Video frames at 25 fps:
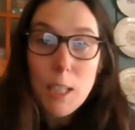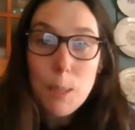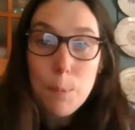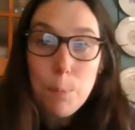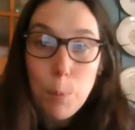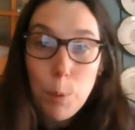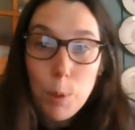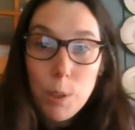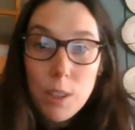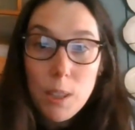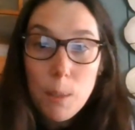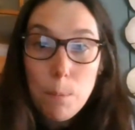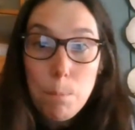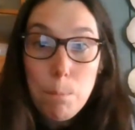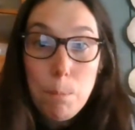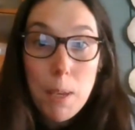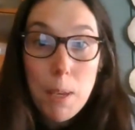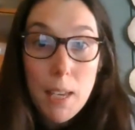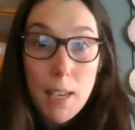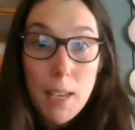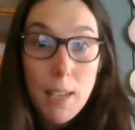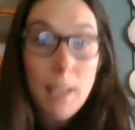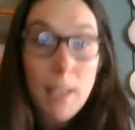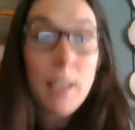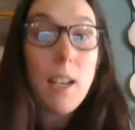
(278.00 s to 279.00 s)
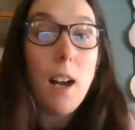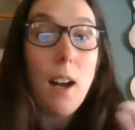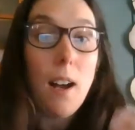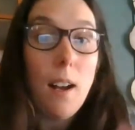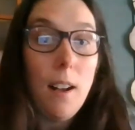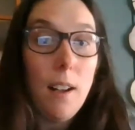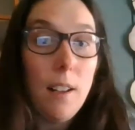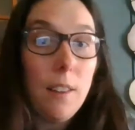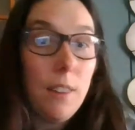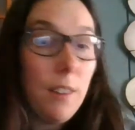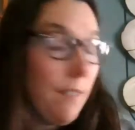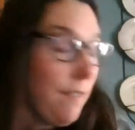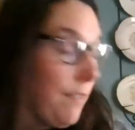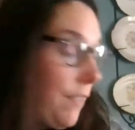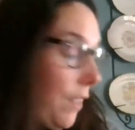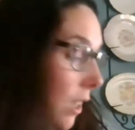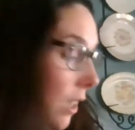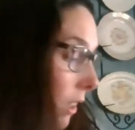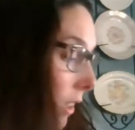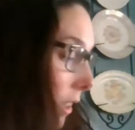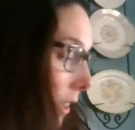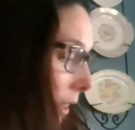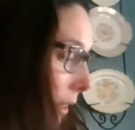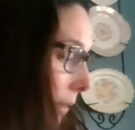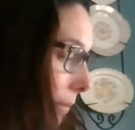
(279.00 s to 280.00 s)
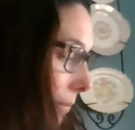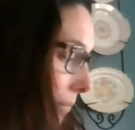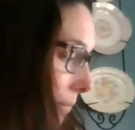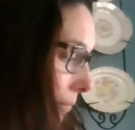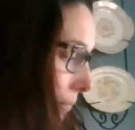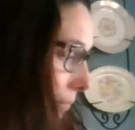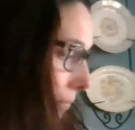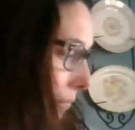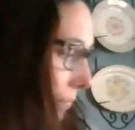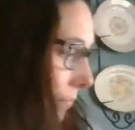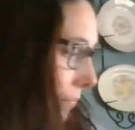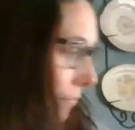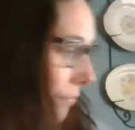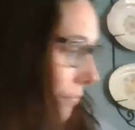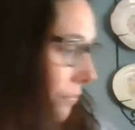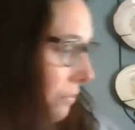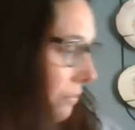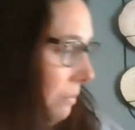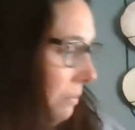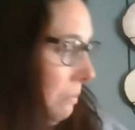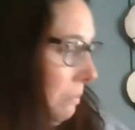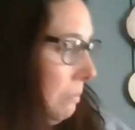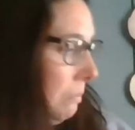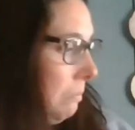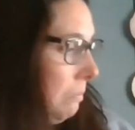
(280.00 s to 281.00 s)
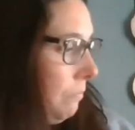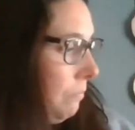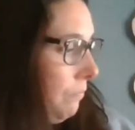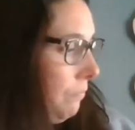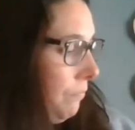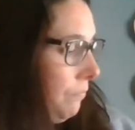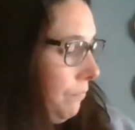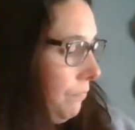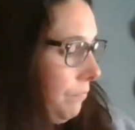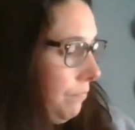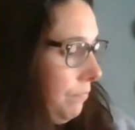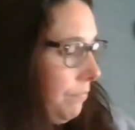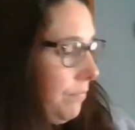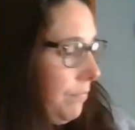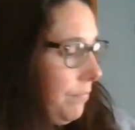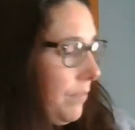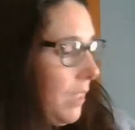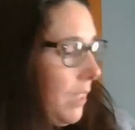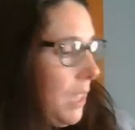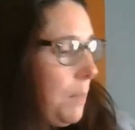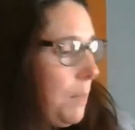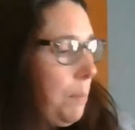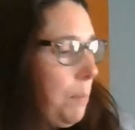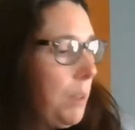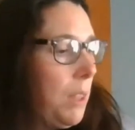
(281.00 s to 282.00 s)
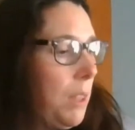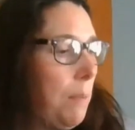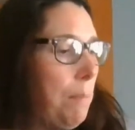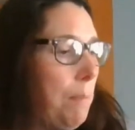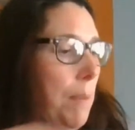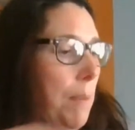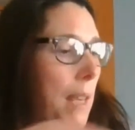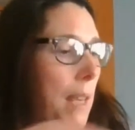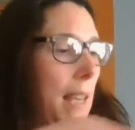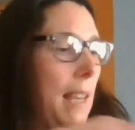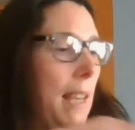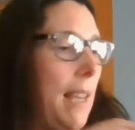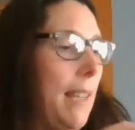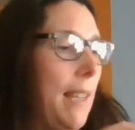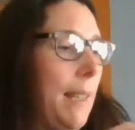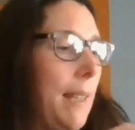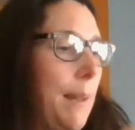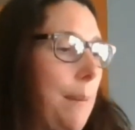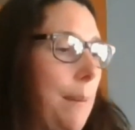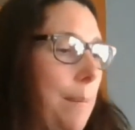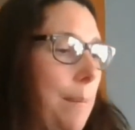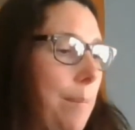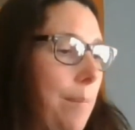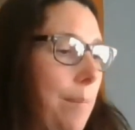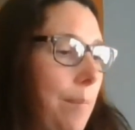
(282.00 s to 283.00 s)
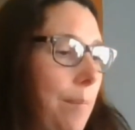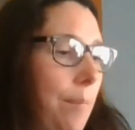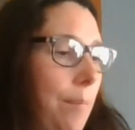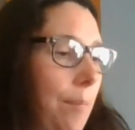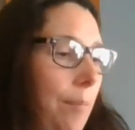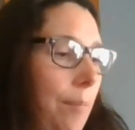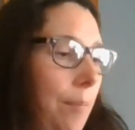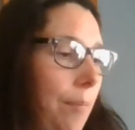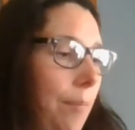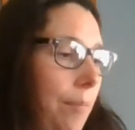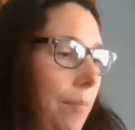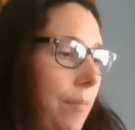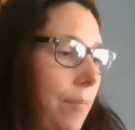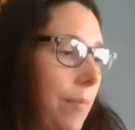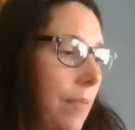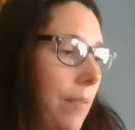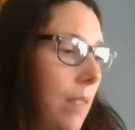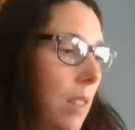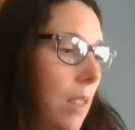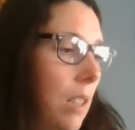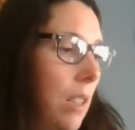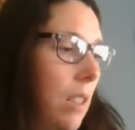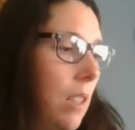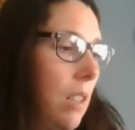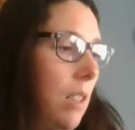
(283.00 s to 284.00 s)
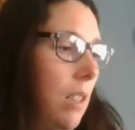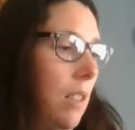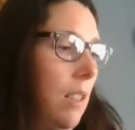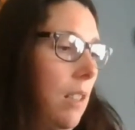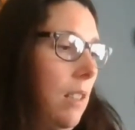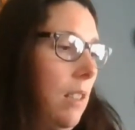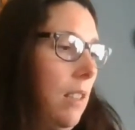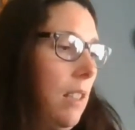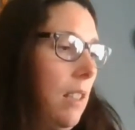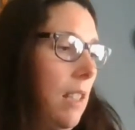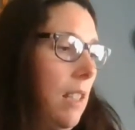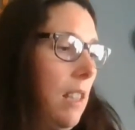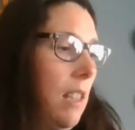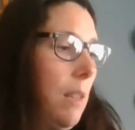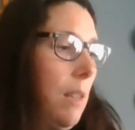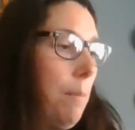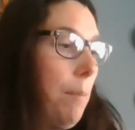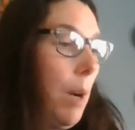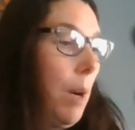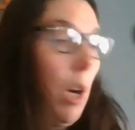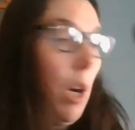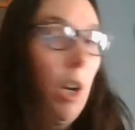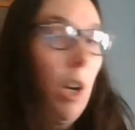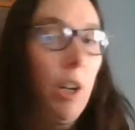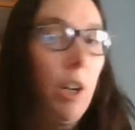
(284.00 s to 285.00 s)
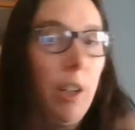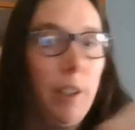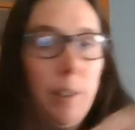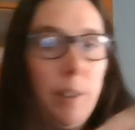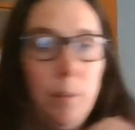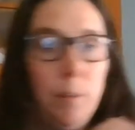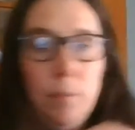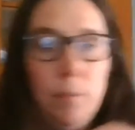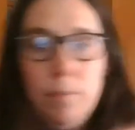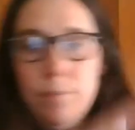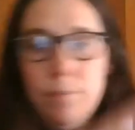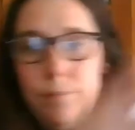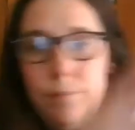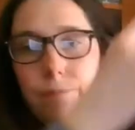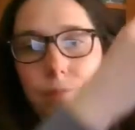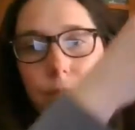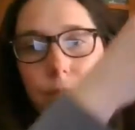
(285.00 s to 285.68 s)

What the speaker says: Let's put the pig on the farm. Let's put the pig in the barn.